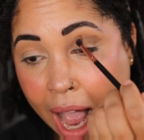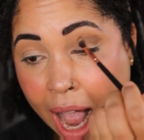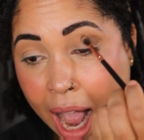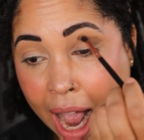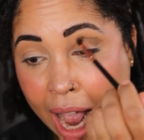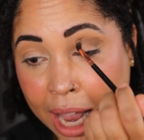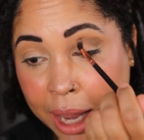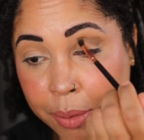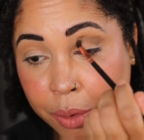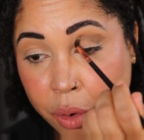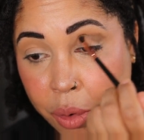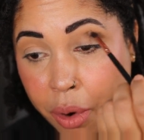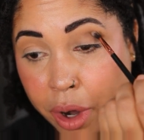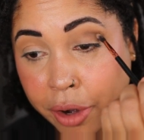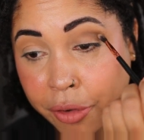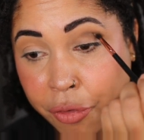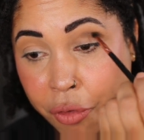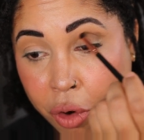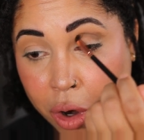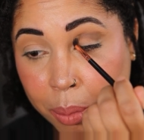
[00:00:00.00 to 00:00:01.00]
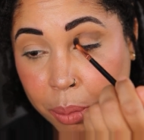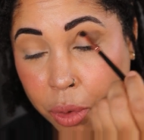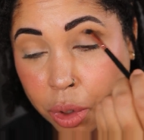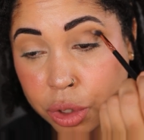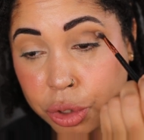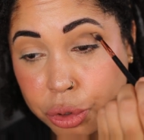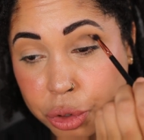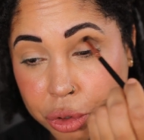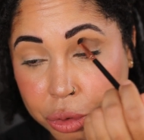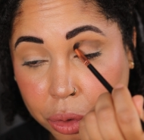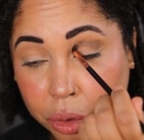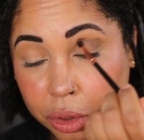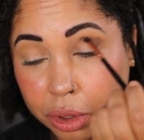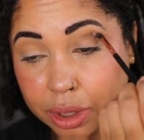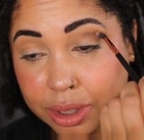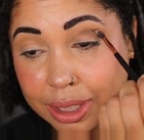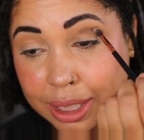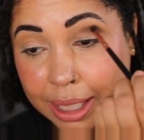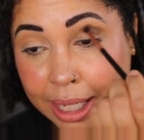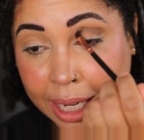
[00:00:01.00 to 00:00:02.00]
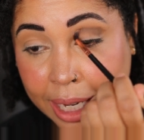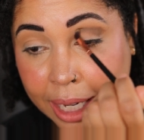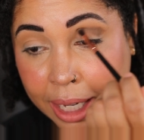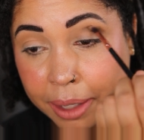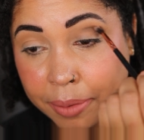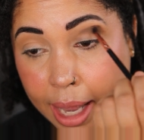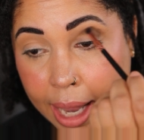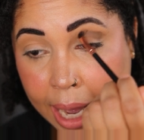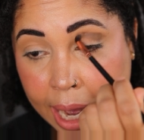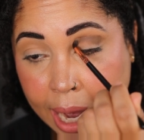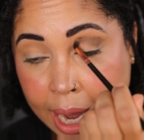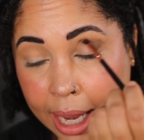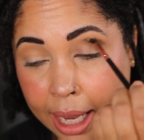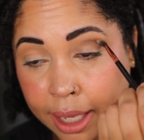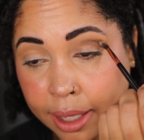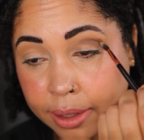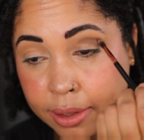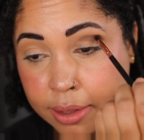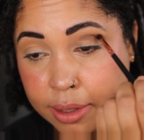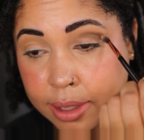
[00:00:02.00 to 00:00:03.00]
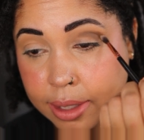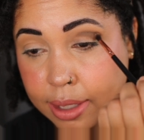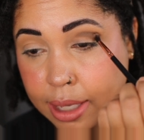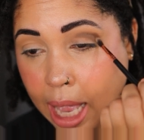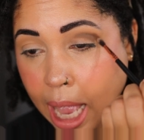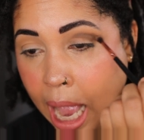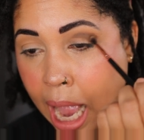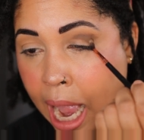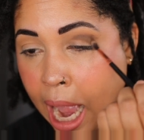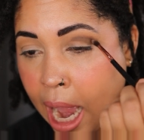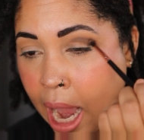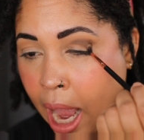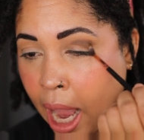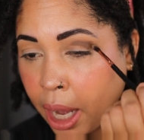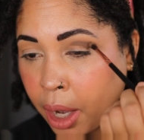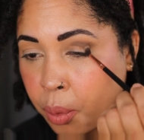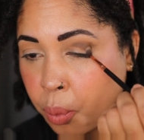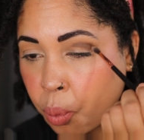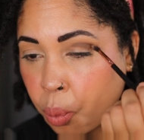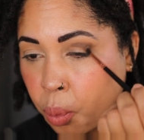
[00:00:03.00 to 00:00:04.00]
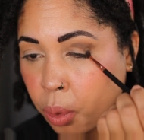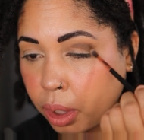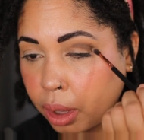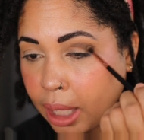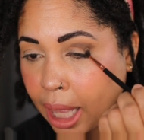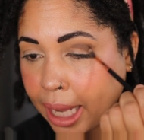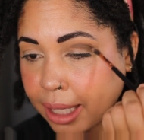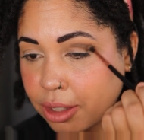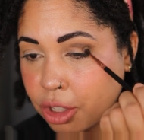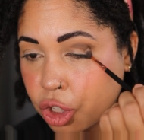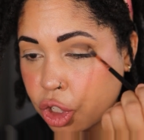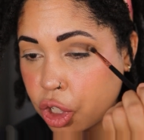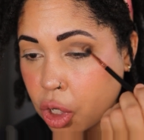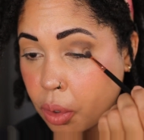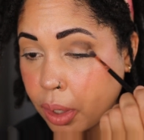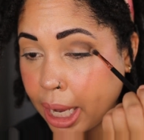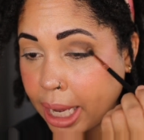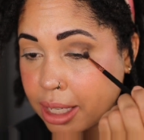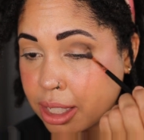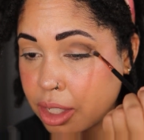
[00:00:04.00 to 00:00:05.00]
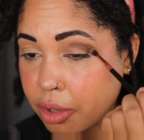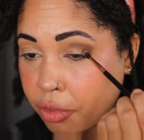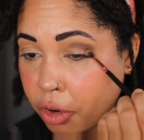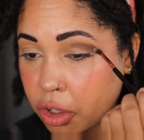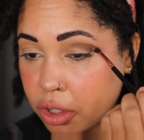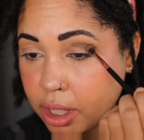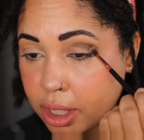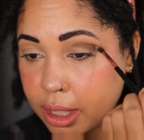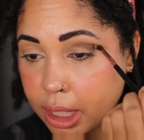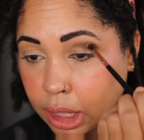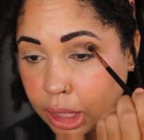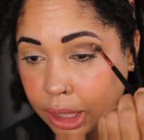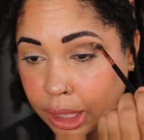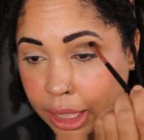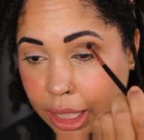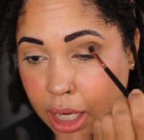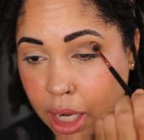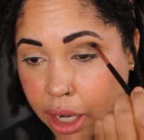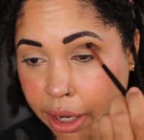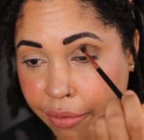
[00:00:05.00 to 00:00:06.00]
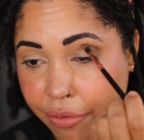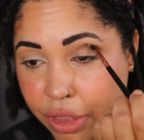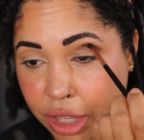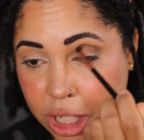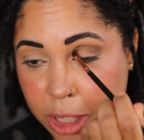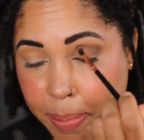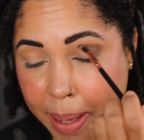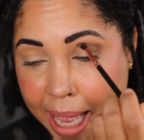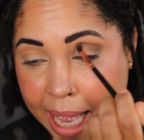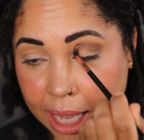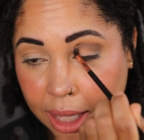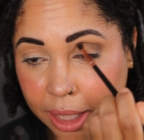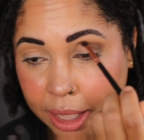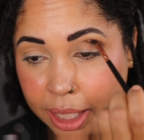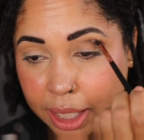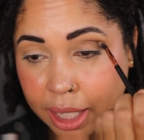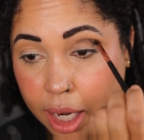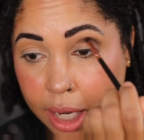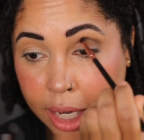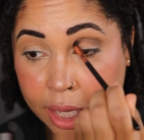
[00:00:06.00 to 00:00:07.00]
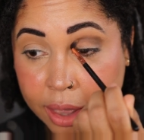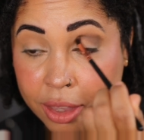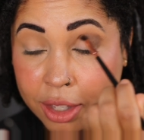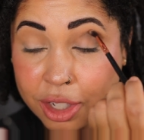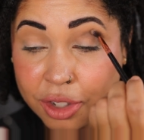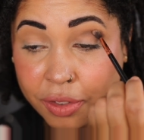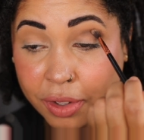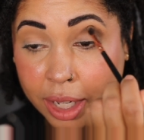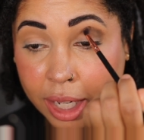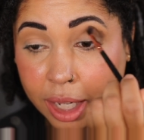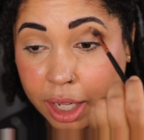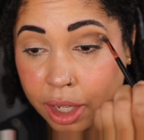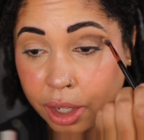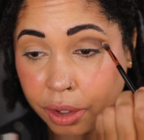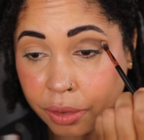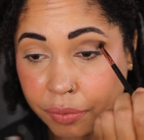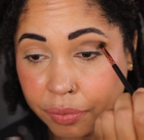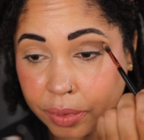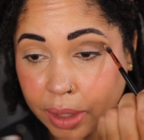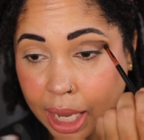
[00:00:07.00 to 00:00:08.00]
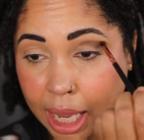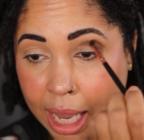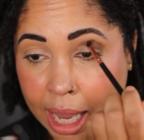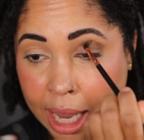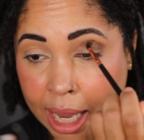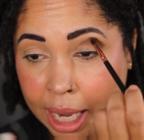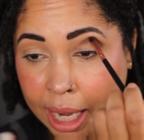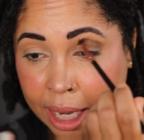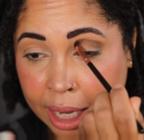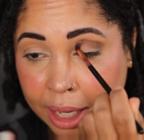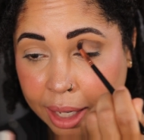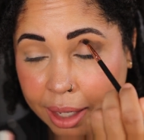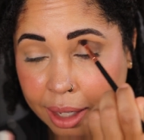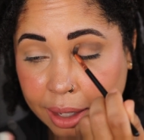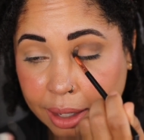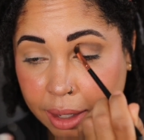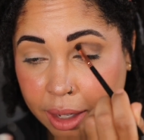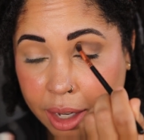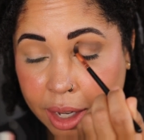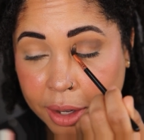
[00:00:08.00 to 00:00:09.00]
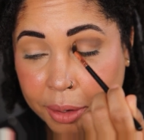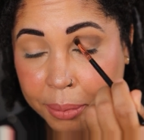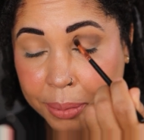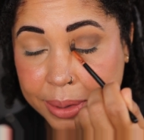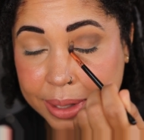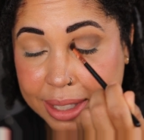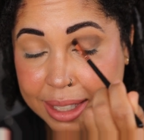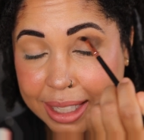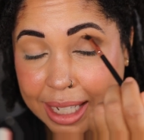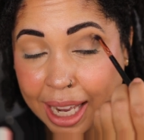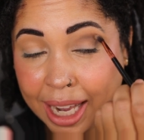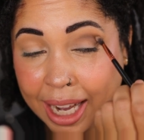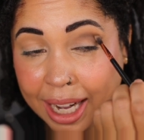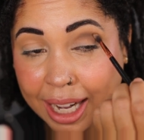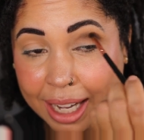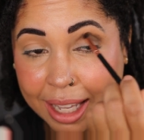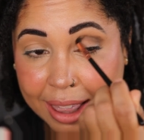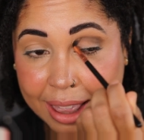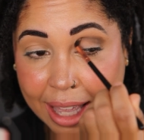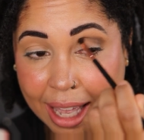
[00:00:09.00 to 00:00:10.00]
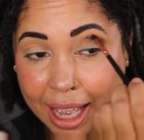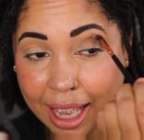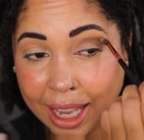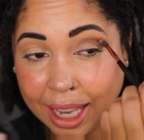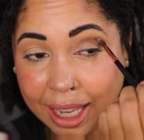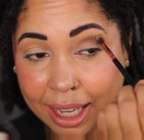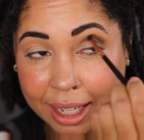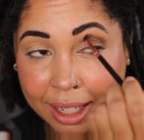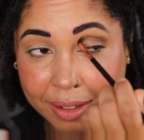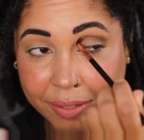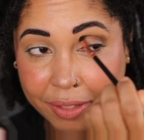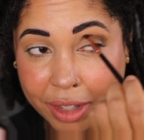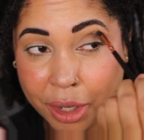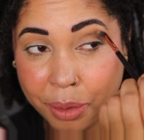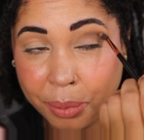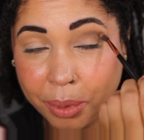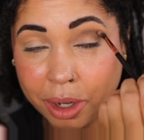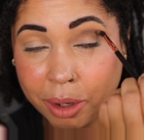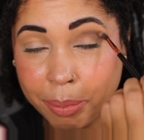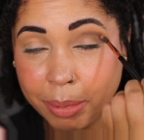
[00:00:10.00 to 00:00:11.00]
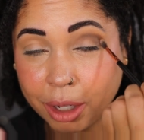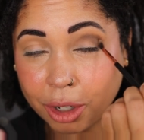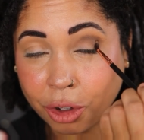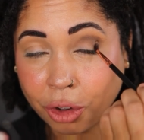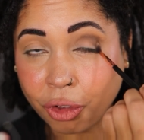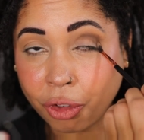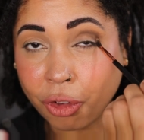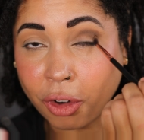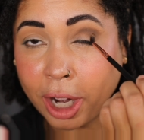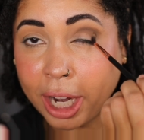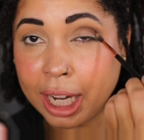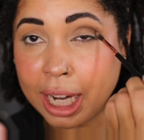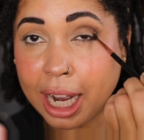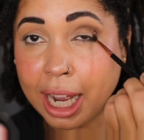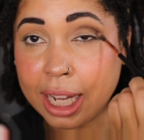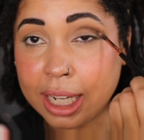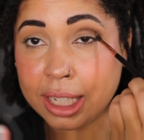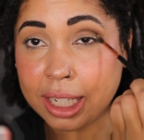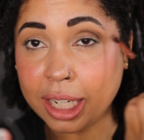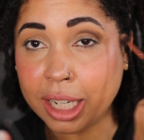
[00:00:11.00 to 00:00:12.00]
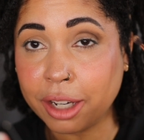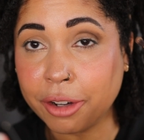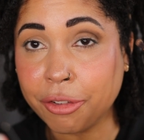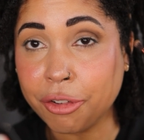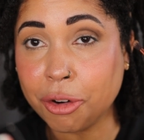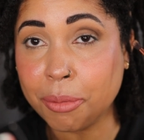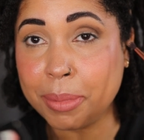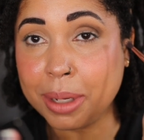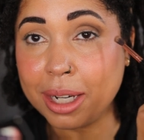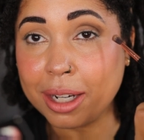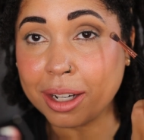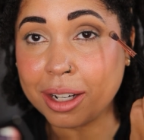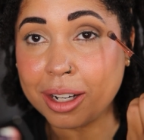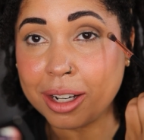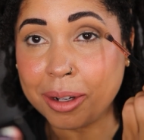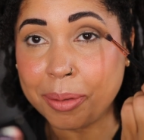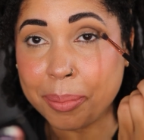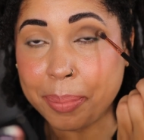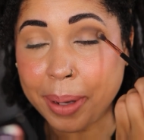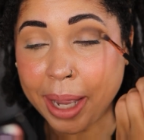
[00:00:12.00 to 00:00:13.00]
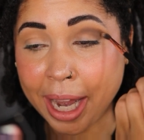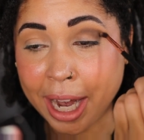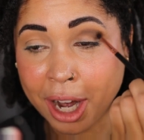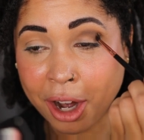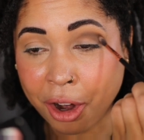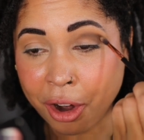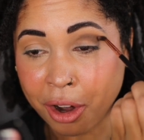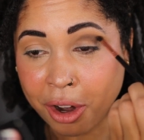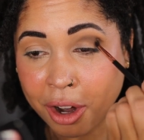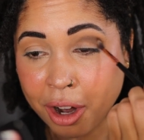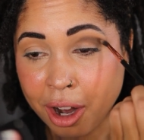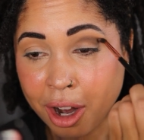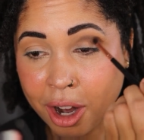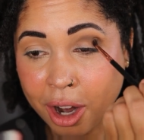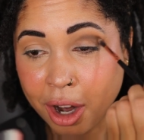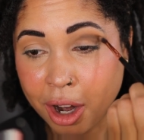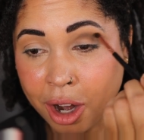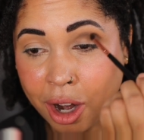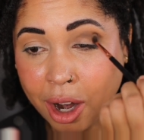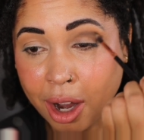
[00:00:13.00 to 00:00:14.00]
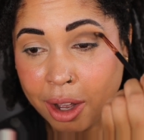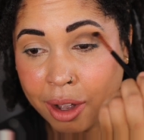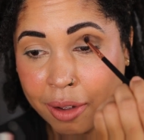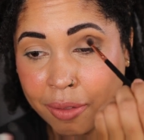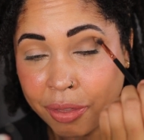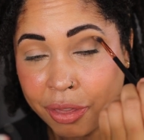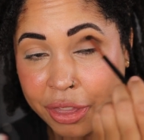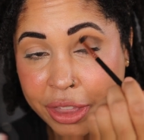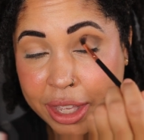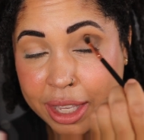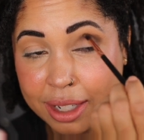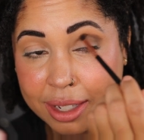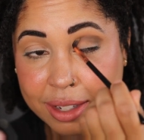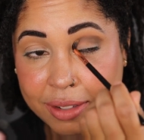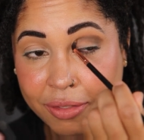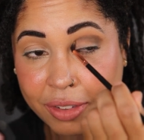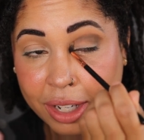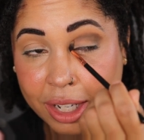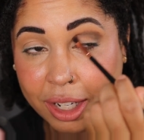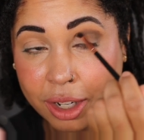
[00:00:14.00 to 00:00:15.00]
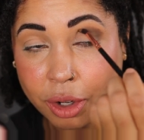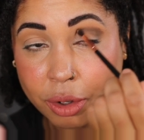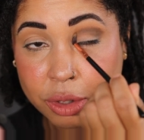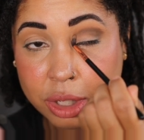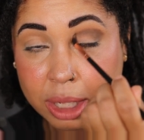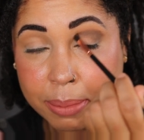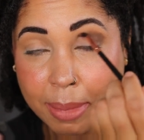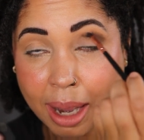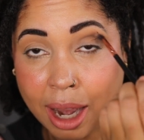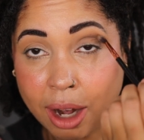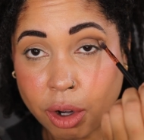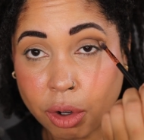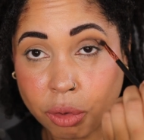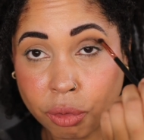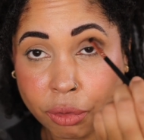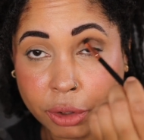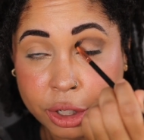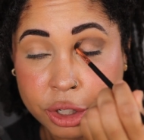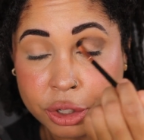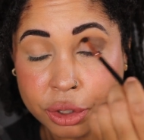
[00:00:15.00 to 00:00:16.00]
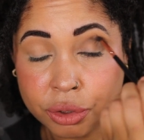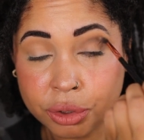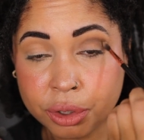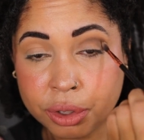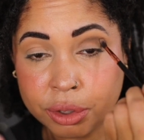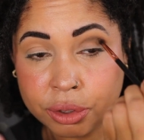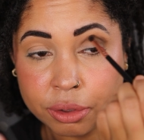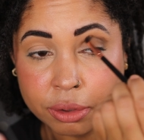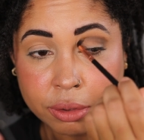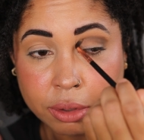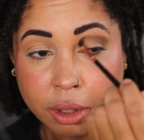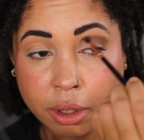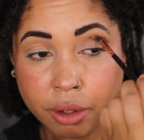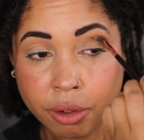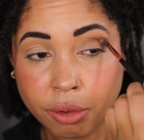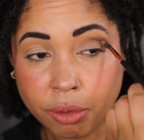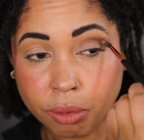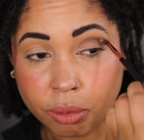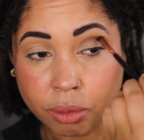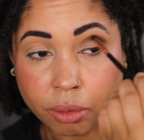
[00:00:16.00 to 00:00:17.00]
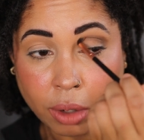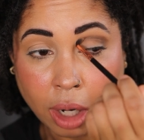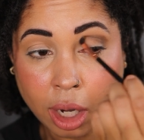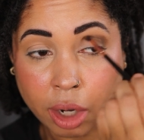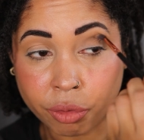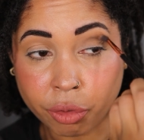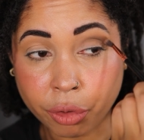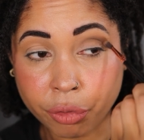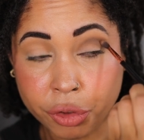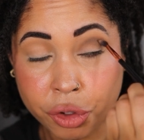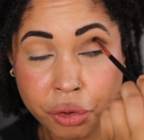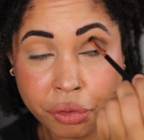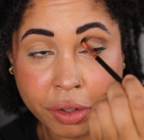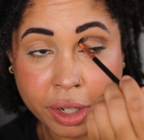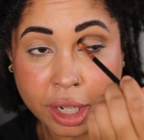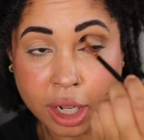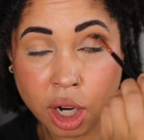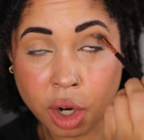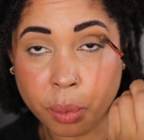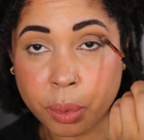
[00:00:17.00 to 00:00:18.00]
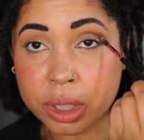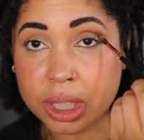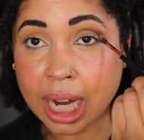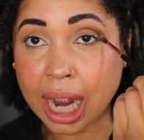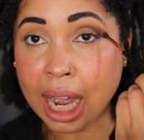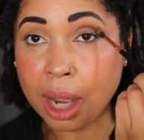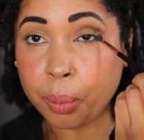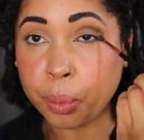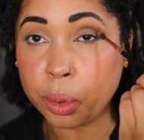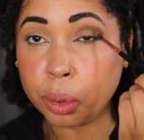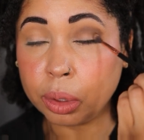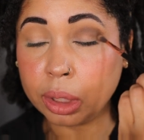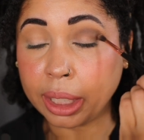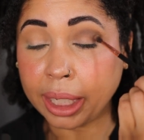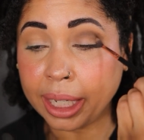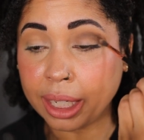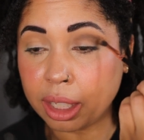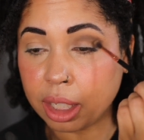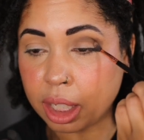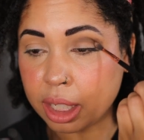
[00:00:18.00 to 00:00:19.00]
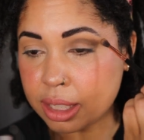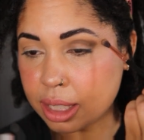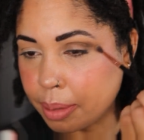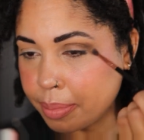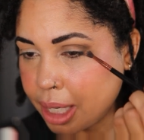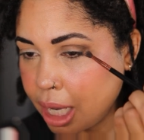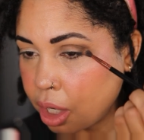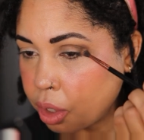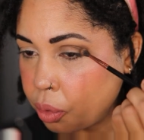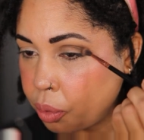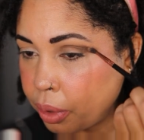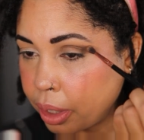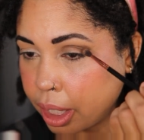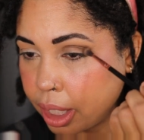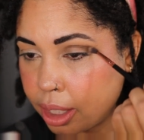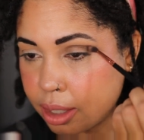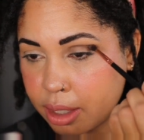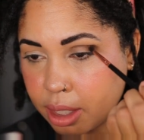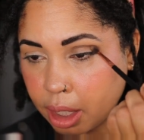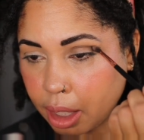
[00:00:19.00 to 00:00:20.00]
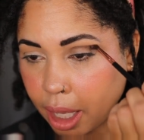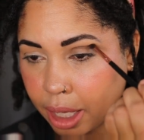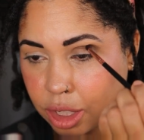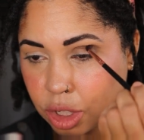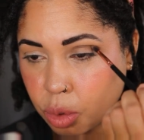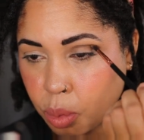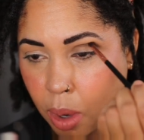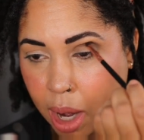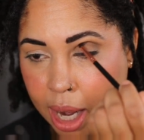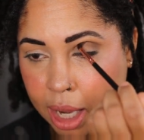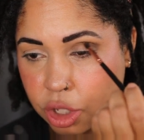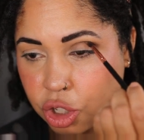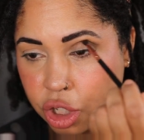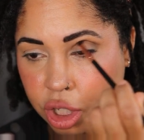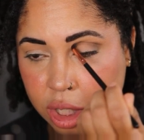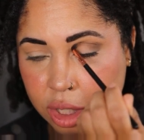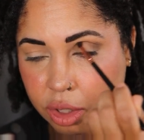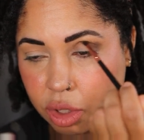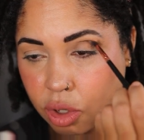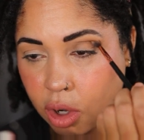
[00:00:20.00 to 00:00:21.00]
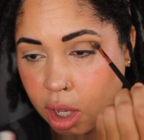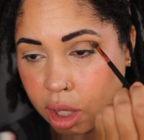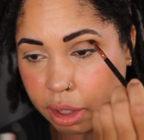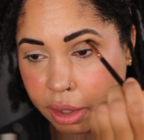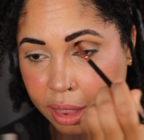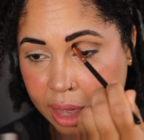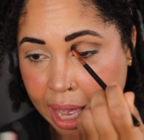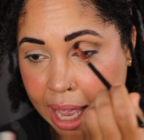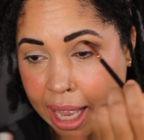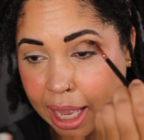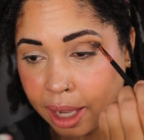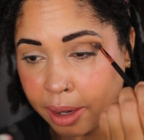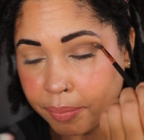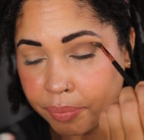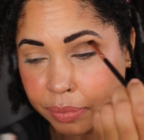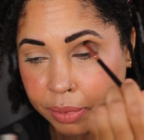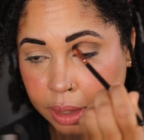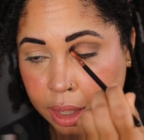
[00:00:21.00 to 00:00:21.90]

I'm going for a more neutral look today. And I would like to showcase the versatility of this palette in this video. I was saying that it would have been a great idea for me to compare this video to my original uh, review video, which I will link because I'm not going into like swatches and all of that.